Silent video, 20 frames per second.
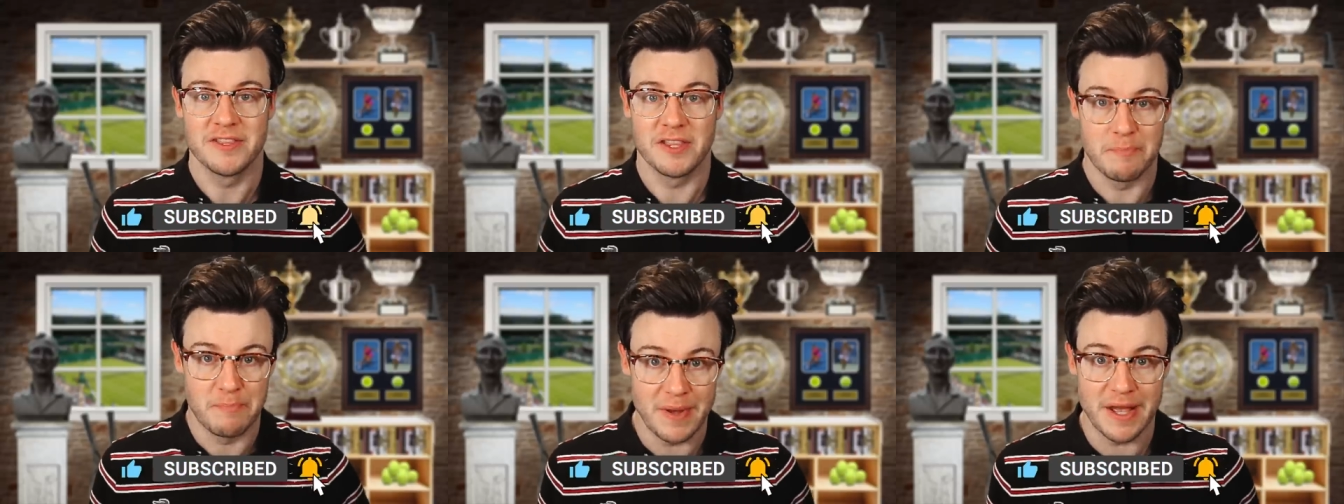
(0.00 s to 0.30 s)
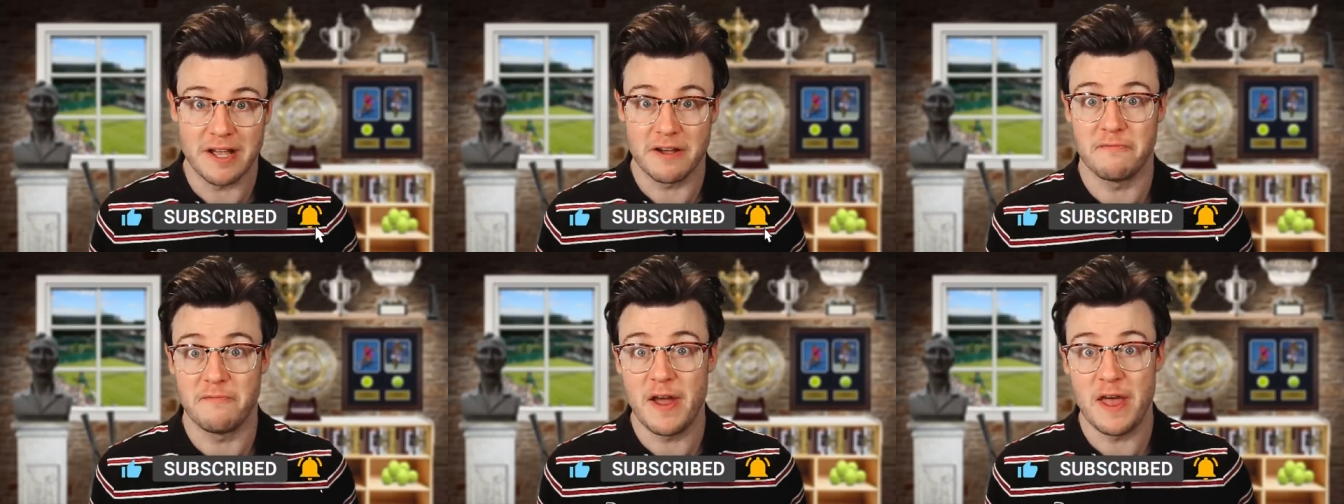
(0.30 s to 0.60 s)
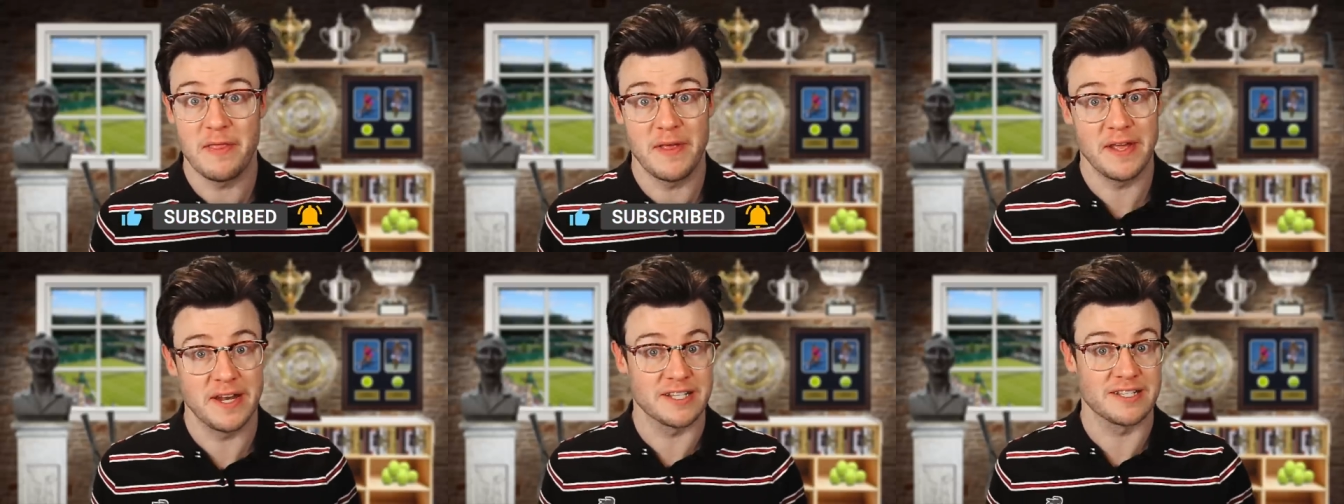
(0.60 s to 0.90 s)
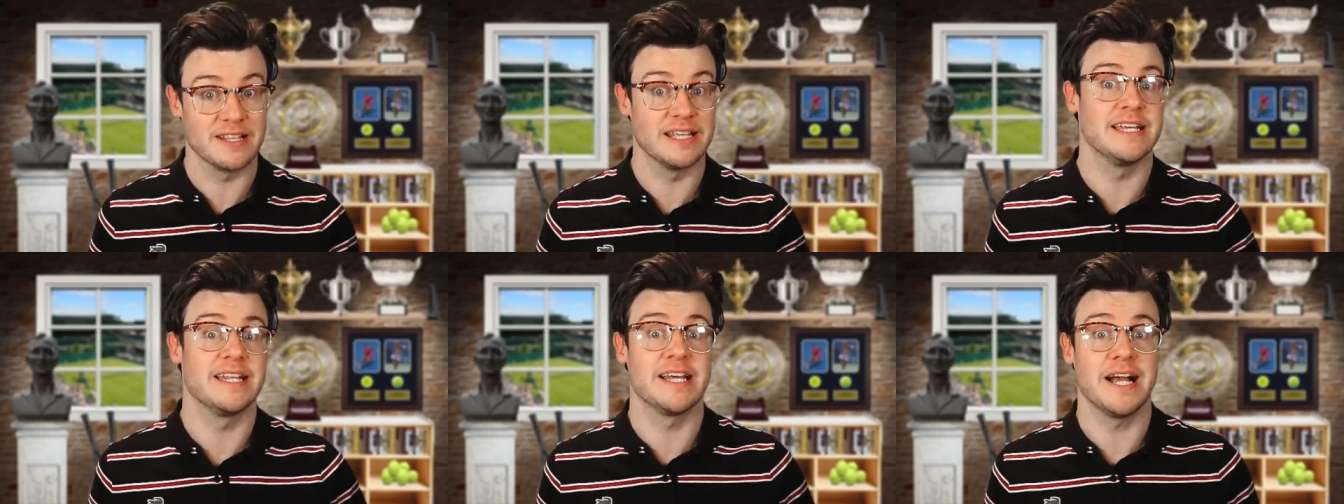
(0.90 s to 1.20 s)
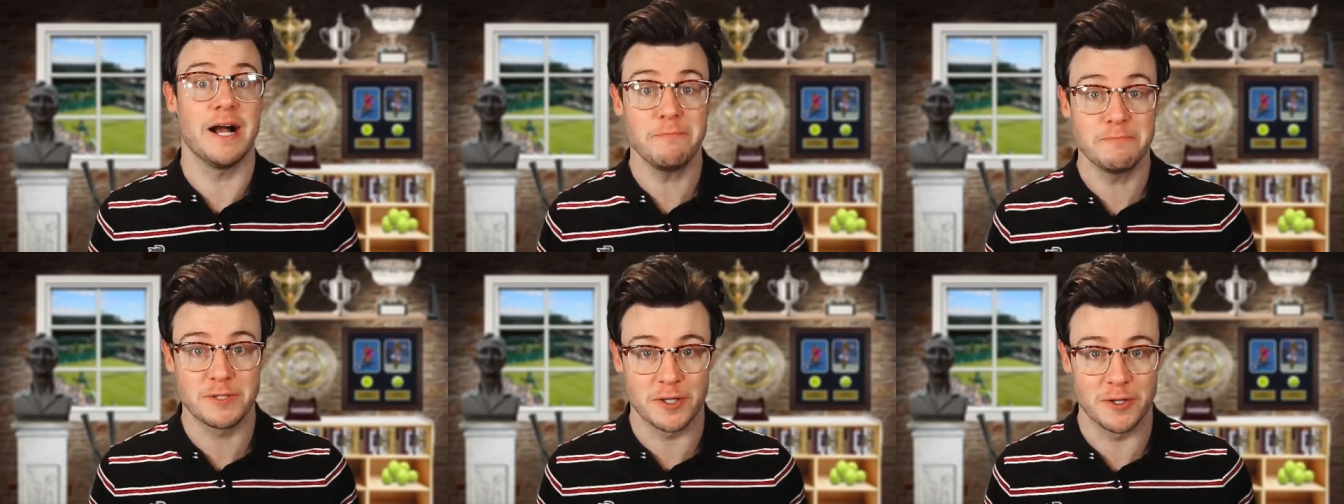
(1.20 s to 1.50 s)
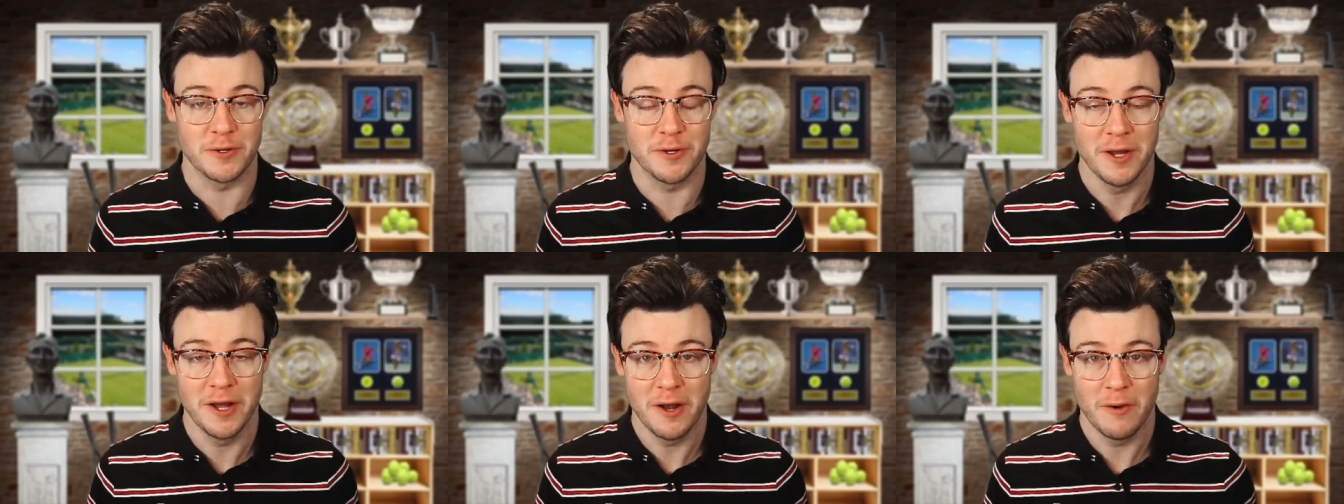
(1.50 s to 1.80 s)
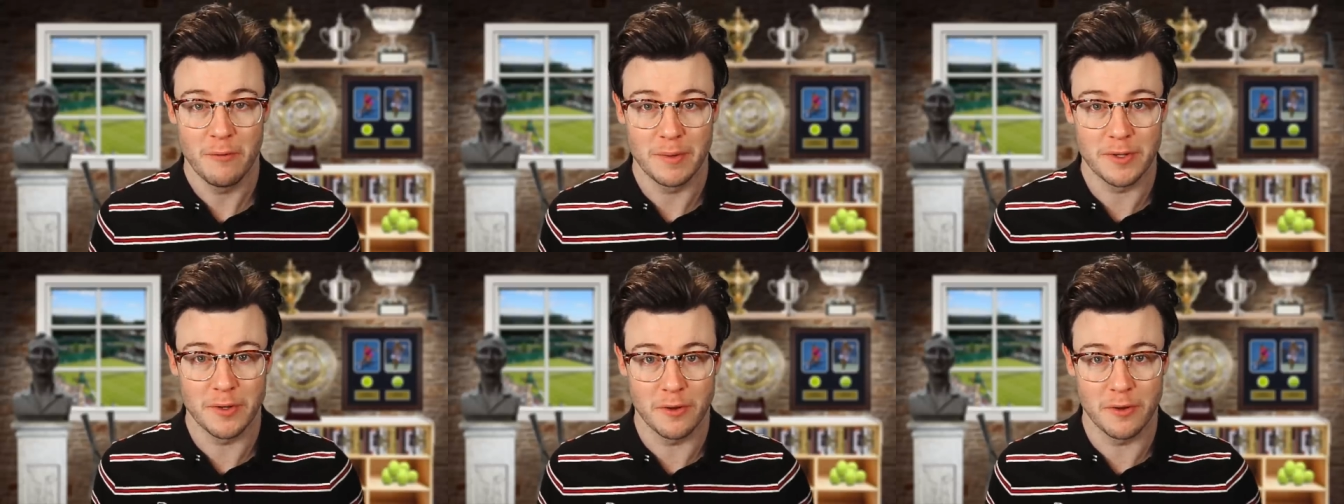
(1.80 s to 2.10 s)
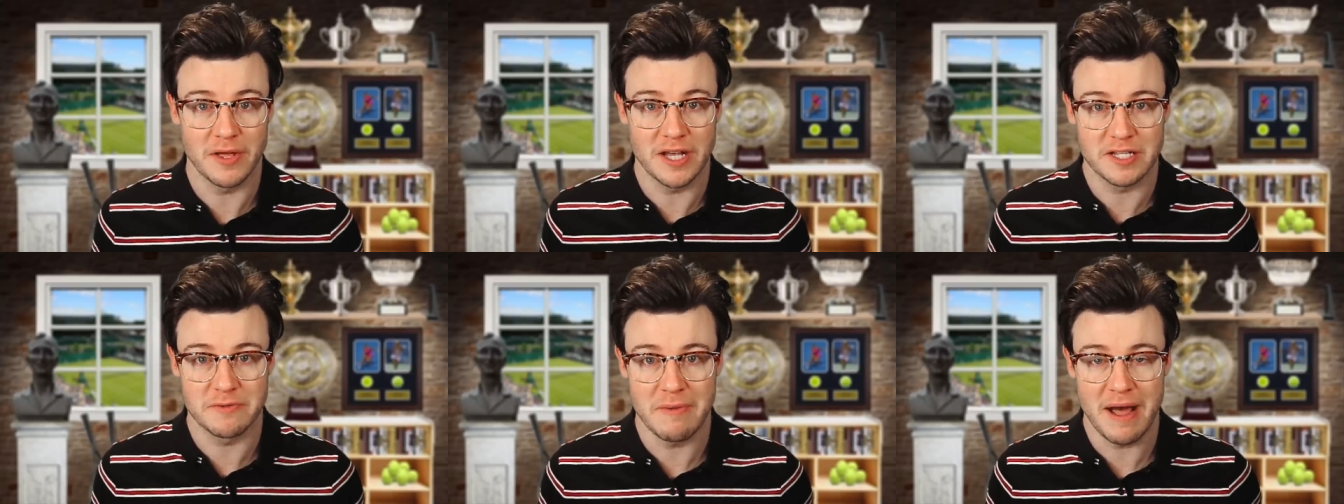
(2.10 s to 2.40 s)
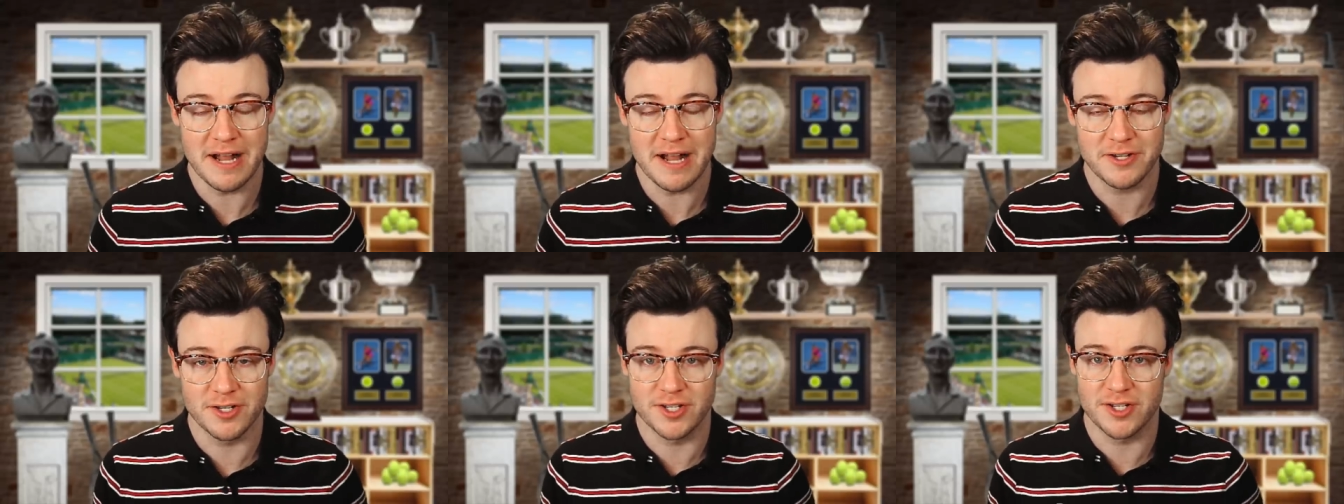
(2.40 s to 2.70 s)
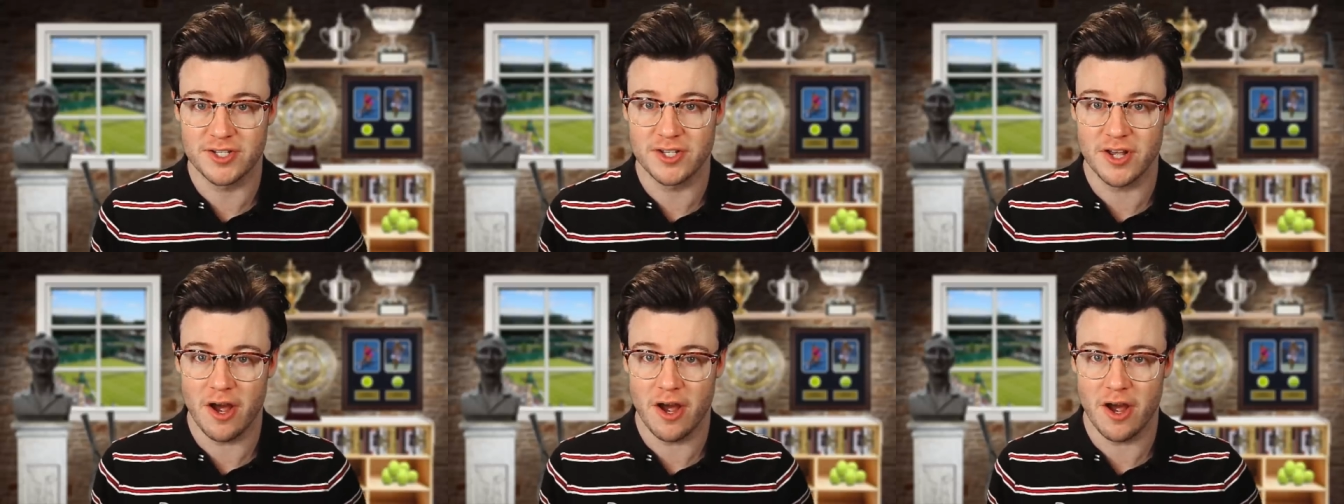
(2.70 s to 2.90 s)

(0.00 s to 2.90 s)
the big event that he's leading up to with all these matches.